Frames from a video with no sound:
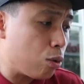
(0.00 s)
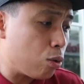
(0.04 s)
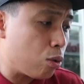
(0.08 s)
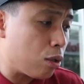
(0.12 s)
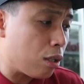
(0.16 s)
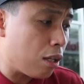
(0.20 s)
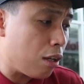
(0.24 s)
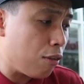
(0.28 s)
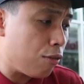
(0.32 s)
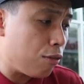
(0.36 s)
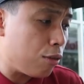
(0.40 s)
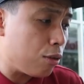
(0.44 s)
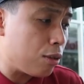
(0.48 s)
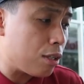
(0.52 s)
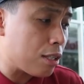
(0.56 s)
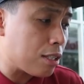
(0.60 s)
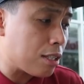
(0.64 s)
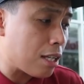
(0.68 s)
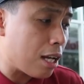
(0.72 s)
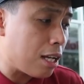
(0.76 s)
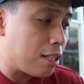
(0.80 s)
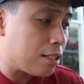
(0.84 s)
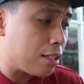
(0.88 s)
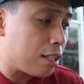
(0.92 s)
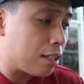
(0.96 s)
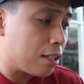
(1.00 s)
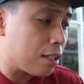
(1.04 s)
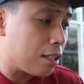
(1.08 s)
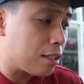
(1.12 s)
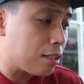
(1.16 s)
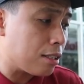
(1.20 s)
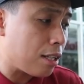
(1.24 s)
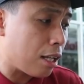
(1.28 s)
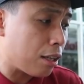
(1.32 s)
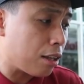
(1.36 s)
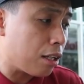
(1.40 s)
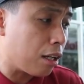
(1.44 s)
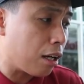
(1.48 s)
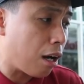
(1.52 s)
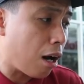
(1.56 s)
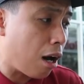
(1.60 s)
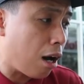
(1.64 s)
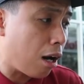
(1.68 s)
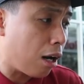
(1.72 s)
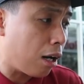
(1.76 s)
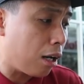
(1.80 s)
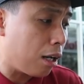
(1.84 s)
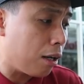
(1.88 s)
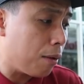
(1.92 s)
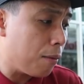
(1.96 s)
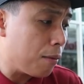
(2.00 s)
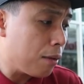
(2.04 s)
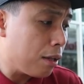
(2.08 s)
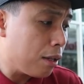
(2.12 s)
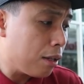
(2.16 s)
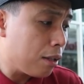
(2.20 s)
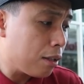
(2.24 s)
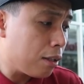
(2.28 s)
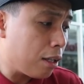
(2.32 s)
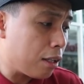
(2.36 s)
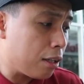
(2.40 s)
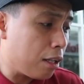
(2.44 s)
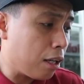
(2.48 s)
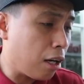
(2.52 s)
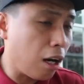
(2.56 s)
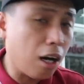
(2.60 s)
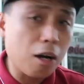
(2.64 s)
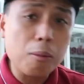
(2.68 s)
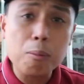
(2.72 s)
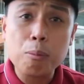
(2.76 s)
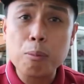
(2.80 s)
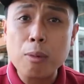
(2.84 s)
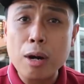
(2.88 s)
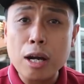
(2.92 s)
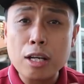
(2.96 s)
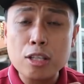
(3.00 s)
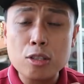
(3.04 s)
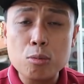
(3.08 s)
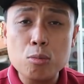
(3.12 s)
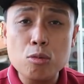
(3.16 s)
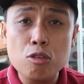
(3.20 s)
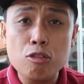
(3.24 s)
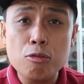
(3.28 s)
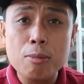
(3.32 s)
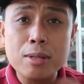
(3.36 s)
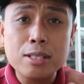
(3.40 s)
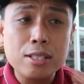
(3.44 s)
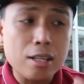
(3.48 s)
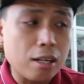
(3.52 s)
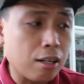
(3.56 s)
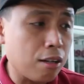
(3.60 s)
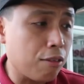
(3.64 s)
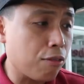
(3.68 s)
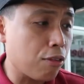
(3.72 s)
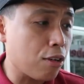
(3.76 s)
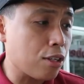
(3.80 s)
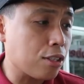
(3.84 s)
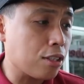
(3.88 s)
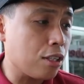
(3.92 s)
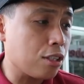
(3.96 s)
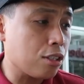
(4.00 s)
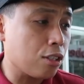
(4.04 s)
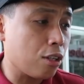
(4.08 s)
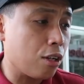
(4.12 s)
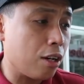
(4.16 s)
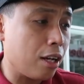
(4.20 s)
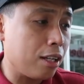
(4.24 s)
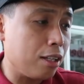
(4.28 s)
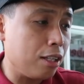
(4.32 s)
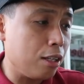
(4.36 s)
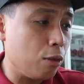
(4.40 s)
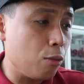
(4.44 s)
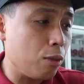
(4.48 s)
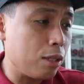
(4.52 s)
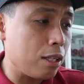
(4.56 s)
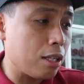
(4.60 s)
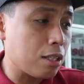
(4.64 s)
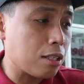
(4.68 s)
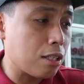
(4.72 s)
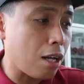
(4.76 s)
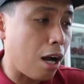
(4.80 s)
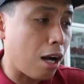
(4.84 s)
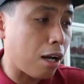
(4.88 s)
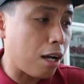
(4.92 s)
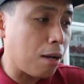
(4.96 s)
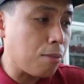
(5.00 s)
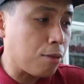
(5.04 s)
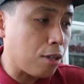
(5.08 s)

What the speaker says: to give you the sell signals that there are price movements and reversals already with the stock.